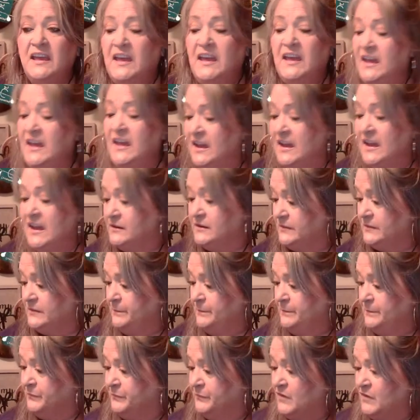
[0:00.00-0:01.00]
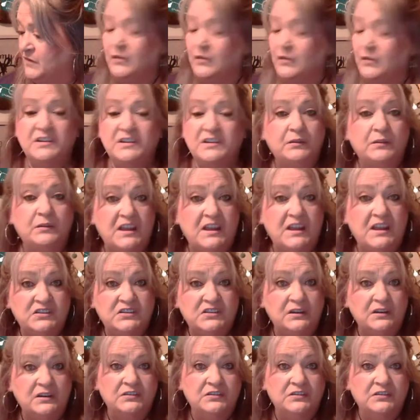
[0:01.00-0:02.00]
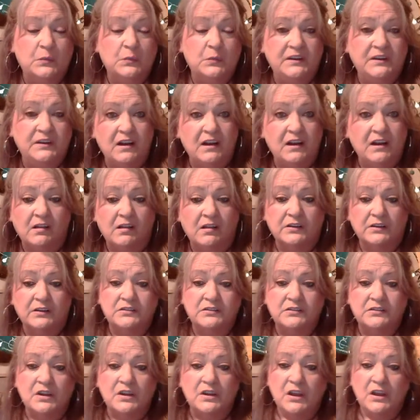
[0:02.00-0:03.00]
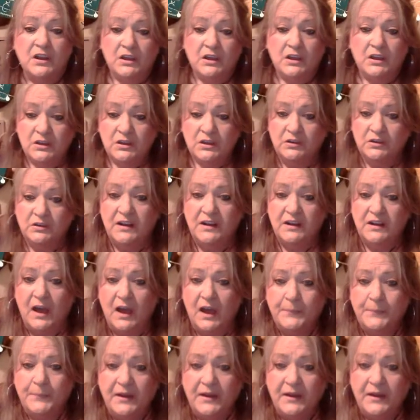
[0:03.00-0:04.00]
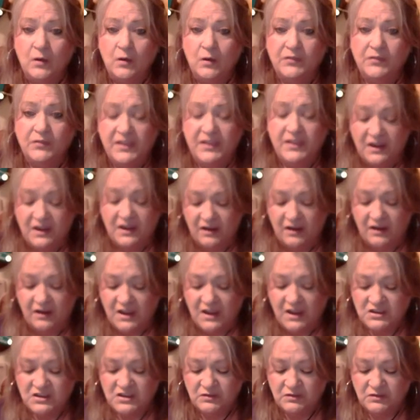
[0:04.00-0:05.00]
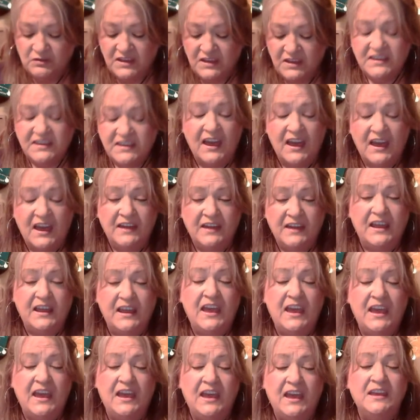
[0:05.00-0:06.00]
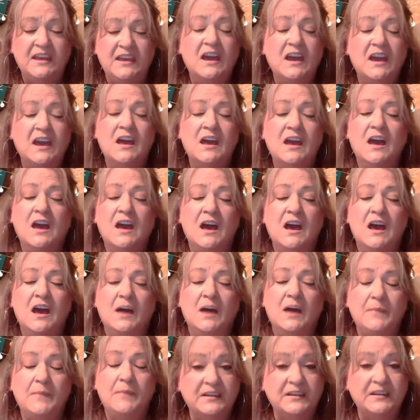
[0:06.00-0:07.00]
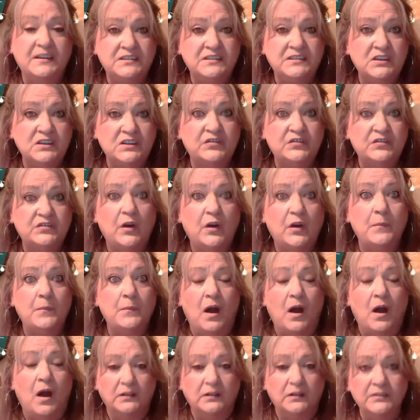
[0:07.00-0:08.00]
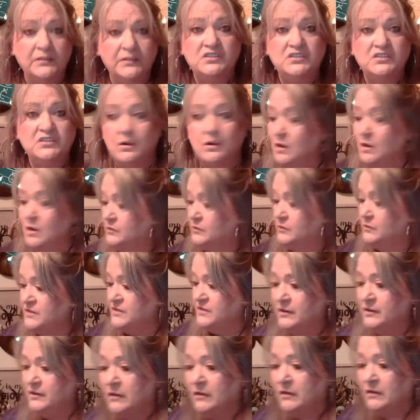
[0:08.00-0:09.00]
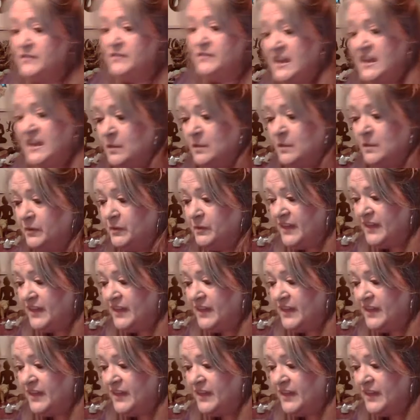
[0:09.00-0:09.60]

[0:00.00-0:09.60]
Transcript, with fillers: And for a donation of $20, you can hop on over there and you can get a message from all of the show hosts that are available